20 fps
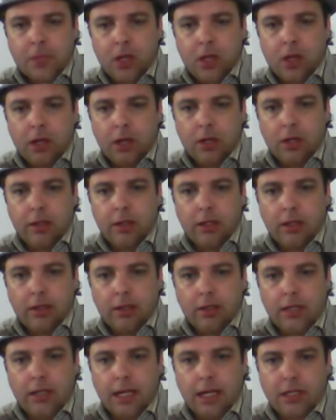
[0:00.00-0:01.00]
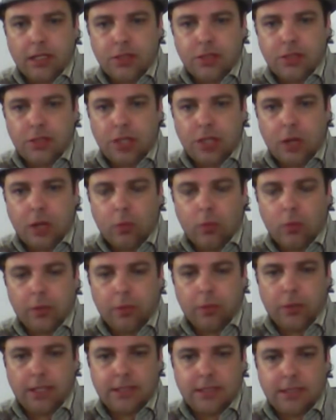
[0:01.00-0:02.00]

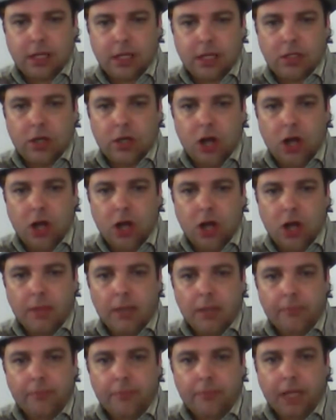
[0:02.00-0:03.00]
dennisdeuce.wordpress.com.